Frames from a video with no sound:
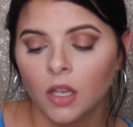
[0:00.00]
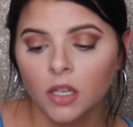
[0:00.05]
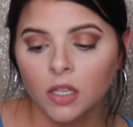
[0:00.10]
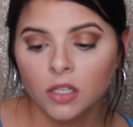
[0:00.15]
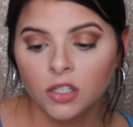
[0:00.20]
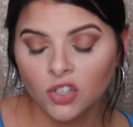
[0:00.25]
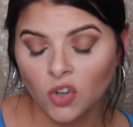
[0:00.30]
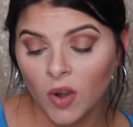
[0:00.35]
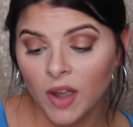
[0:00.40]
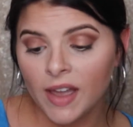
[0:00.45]

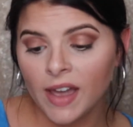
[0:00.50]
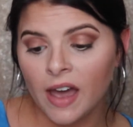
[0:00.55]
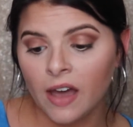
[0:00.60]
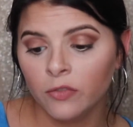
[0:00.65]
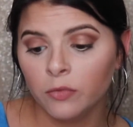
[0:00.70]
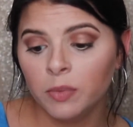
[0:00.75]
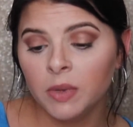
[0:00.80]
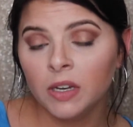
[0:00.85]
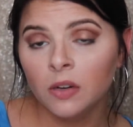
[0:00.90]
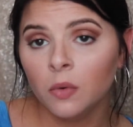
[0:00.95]
So I
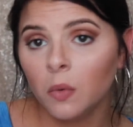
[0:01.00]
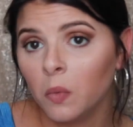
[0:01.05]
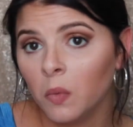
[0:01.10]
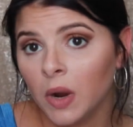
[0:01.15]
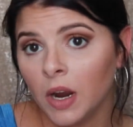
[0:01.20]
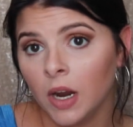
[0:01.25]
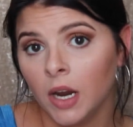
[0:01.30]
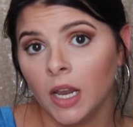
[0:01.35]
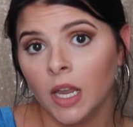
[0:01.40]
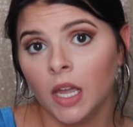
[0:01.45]
have been
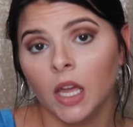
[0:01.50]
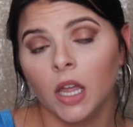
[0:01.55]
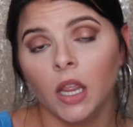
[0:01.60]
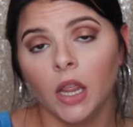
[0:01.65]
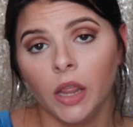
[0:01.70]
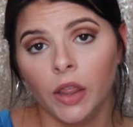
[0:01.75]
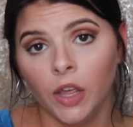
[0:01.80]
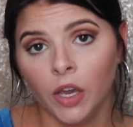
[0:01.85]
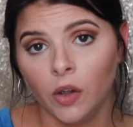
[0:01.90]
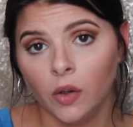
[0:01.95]
wearing
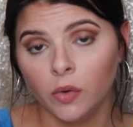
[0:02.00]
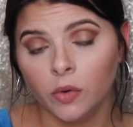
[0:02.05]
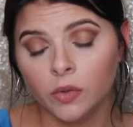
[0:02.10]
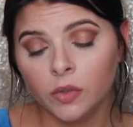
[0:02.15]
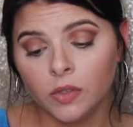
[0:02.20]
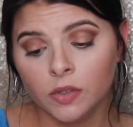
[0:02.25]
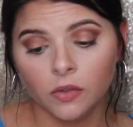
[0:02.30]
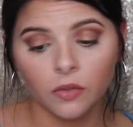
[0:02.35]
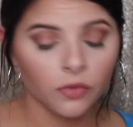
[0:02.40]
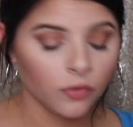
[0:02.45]

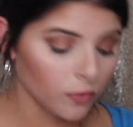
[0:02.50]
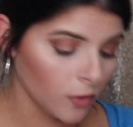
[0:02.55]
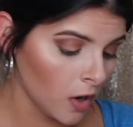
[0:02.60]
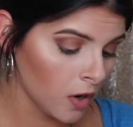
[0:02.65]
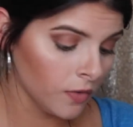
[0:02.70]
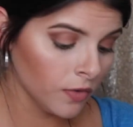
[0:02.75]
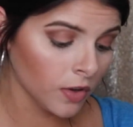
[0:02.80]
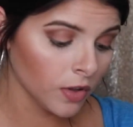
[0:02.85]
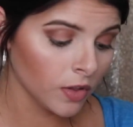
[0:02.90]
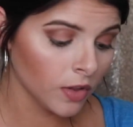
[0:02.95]
those
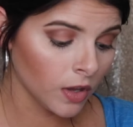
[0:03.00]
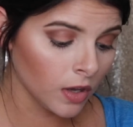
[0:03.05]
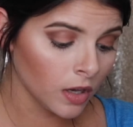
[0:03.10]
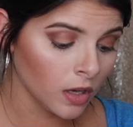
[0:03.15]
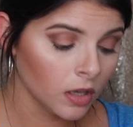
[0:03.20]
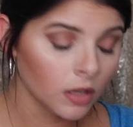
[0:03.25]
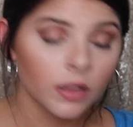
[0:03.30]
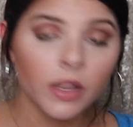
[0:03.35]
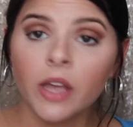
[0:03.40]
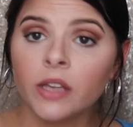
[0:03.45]
over
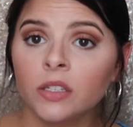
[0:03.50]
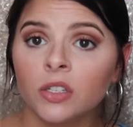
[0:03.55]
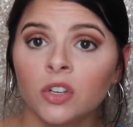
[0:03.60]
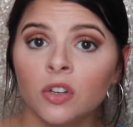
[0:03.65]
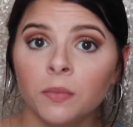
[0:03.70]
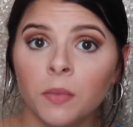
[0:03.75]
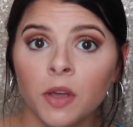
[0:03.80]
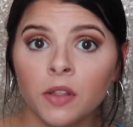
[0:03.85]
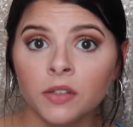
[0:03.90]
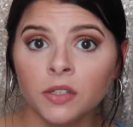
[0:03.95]
the last
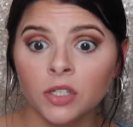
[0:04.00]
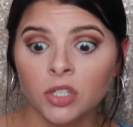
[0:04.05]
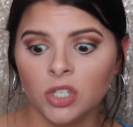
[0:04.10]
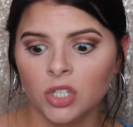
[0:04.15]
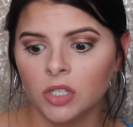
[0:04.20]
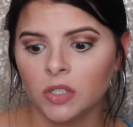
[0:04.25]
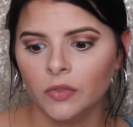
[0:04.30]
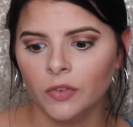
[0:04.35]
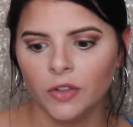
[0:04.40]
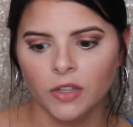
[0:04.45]
2 months
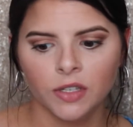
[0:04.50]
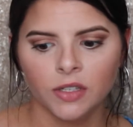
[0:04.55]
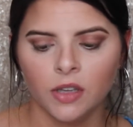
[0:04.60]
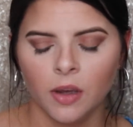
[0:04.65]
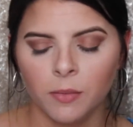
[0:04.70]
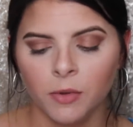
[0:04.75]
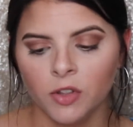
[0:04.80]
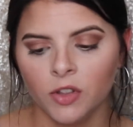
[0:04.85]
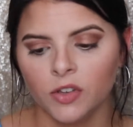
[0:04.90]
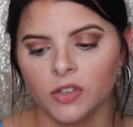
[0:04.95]
just for the
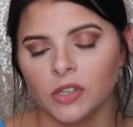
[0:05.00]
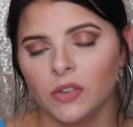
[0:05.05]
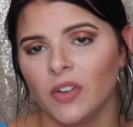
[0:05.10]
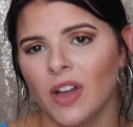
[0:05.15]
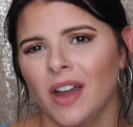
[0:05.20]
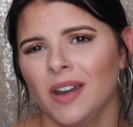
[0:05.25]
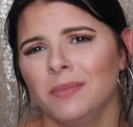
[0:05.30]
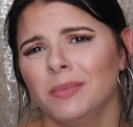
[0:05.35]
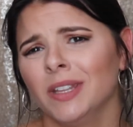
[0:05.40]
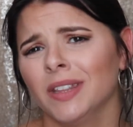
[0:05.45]
summer. Those have
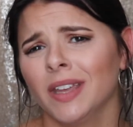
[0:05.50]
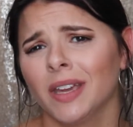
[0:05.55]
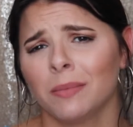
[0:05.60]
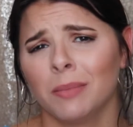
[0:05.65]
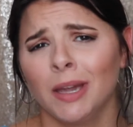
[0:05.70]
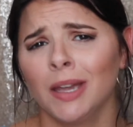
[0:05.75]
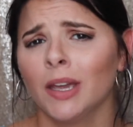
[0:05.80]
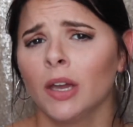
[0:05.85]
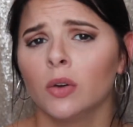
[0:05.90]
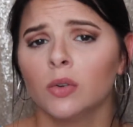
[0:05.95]
kind of been like
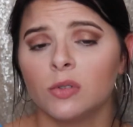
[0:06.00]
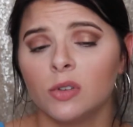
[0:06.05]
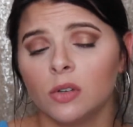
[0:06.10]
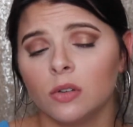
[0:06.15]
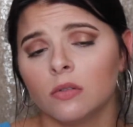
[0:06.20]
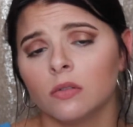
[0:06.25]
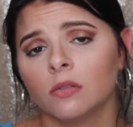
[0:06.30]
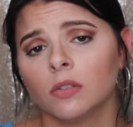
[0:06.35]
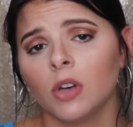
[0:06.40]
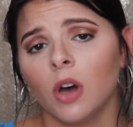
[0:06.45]
my
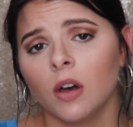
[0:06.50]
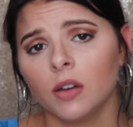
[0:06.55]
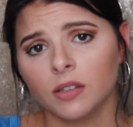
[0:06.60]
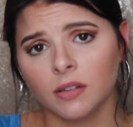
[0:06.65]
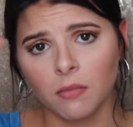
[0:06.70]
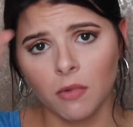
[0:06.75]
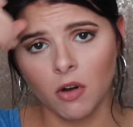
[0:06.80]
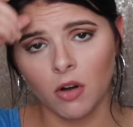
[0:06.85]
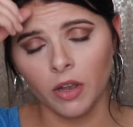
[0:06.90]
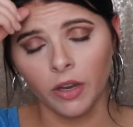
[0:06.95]
go-to, toss
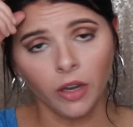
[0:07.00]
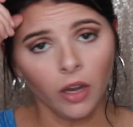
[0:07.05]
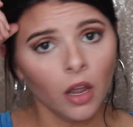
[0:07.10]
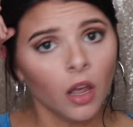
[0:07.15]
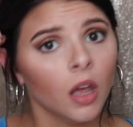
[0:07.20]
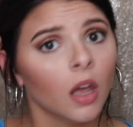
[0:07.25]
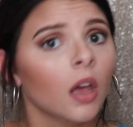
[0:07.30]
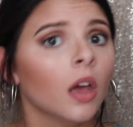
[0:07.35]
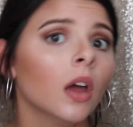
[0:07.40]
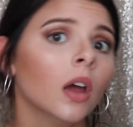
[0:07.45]
them on,
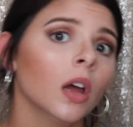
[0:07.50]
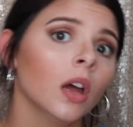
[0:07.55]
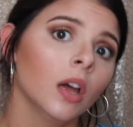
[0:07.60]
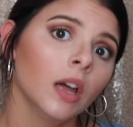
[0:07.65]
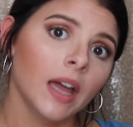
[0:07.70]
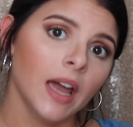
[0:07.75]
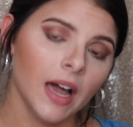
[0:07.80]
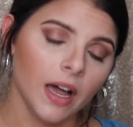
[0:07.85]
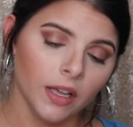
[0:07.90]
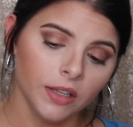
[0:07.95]

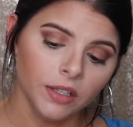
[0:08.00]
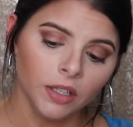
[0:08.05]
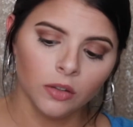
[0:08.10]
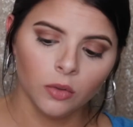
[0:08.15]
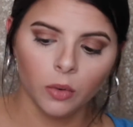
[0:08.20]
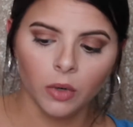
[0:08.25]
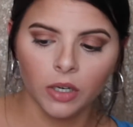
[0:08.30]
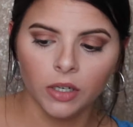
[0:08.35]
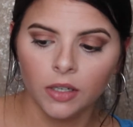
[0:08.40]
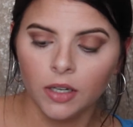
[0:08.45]
out the
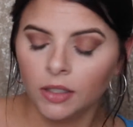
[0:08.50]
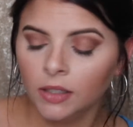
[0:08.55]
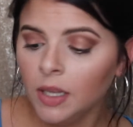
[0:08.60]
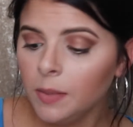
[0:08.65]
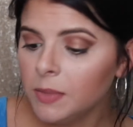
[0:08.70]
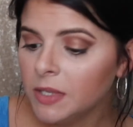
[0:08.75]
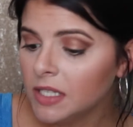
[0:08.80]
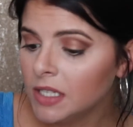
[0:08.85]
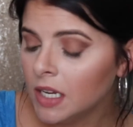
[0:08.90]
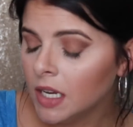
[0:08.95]
door
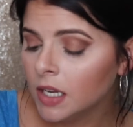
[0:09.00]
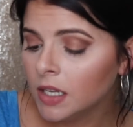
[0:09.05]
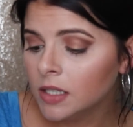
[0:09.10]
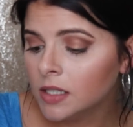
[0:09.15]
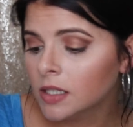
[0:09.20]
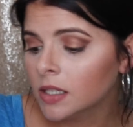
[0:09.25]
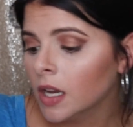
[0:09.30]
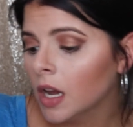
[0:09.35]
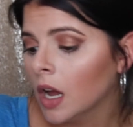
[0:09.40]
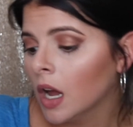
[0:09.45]

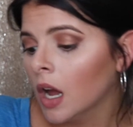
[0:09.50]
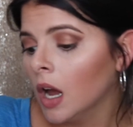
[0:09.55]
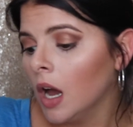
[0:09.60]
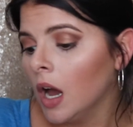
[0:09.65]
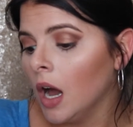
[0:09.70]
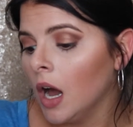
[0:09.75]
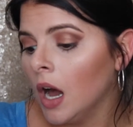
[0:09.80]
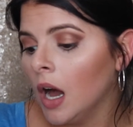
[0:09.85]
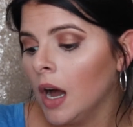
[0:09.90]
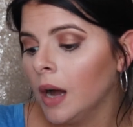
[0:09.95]
lipsticks.
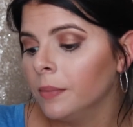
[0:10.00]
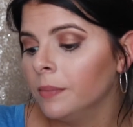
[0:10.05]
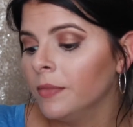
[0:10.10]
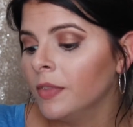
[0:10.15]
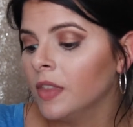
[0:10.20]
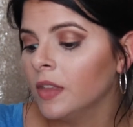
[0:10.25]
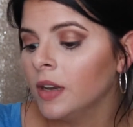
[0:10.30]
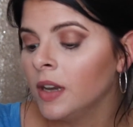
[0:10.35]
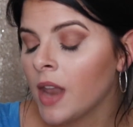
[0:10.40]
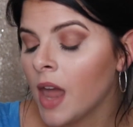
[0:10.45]

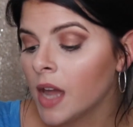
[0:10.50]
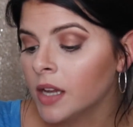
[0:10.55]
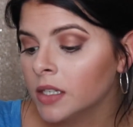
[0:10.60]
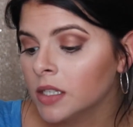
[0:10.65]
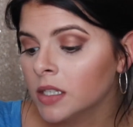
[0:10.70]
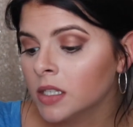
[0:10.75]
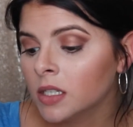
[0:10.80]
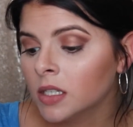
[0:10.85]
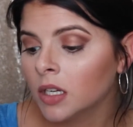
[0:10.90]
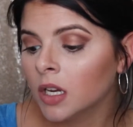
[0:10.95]

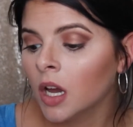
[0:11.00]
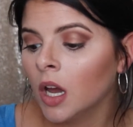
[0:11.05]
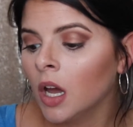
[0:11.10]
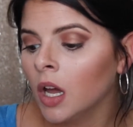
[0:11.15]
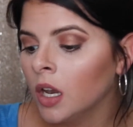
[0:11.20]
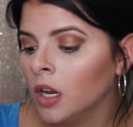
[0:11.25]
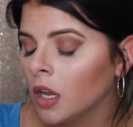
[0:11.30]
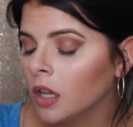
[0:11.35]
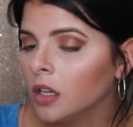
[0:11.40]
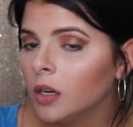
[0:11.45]
Next,
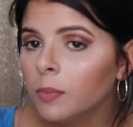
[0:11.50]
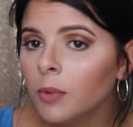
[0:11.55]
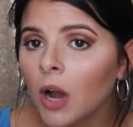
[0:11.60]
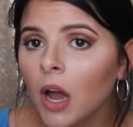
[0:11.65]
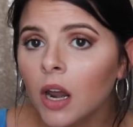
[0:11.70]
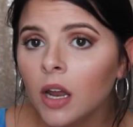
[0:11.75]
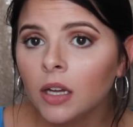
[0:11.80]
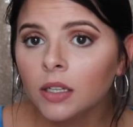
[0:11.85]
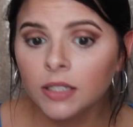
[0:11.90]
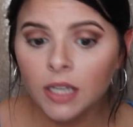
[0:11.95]
another
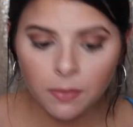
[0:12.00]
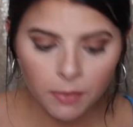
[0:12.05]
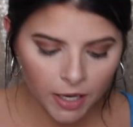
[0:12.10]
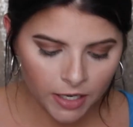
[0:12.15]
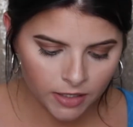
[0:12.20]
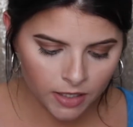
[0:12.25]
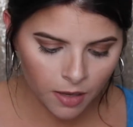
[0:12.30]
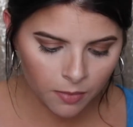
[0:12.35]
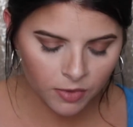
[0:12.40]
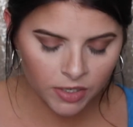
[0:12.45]
product I
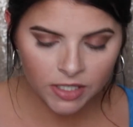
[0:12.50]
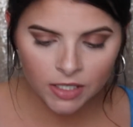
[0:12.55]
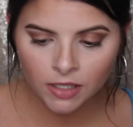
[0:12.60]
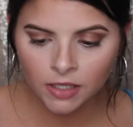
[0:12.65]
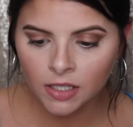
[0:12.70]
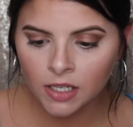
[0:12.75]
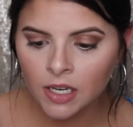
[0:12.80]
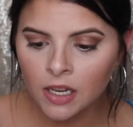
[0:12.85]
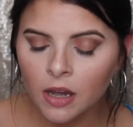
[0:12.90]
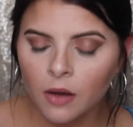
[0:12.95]
picked up
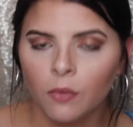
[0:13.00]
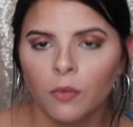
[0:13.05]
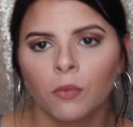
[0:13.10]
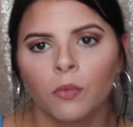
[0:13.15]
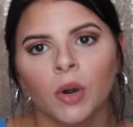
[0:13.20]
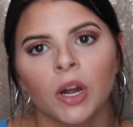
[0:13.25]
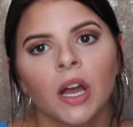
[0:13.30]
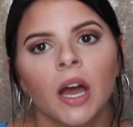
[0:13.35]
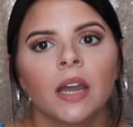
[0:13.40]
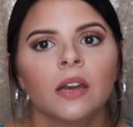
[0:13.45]
recently.
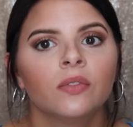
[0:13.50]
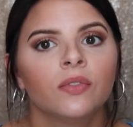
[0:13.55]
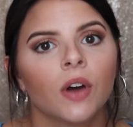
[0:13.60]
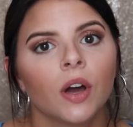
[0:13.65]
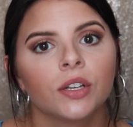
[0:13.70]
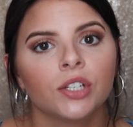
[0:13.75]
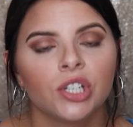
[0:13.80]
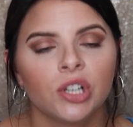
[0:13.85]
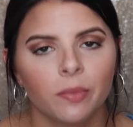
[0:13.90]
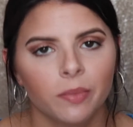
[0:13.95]
We're kind of
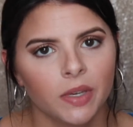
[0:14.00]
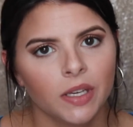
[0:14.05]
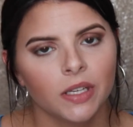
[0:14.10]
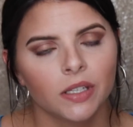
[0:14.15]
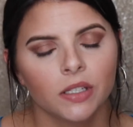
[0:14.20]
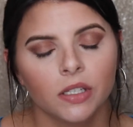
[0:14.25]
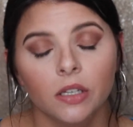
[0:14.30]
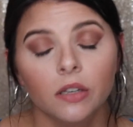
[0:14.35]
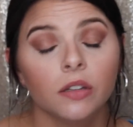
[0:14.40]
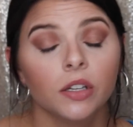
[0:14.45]
jumping
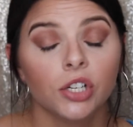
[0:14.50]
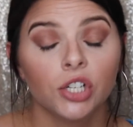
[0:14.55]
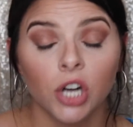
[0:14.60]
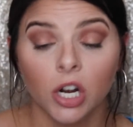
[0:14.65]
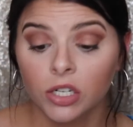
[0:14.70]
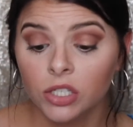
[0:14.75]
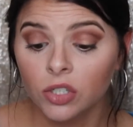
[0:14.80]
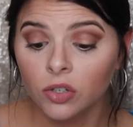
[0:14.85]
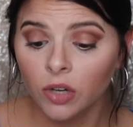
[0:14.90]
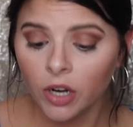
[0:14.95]
into the
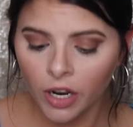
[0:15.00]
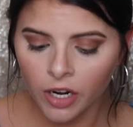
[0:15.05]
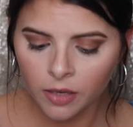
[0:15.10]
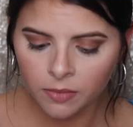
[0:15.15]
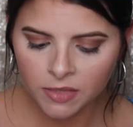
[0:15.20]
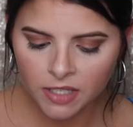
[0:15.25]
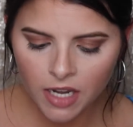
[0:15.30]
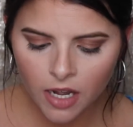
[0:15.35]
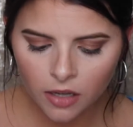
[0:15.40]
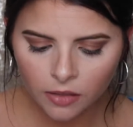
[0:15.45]
drugstore
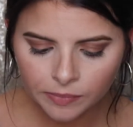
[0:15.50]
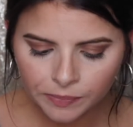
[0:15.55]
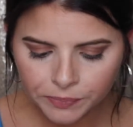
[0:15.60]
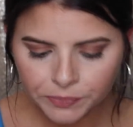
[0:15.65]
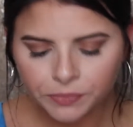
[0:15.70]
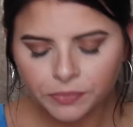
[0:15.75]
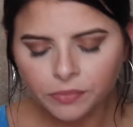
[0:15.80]
items now.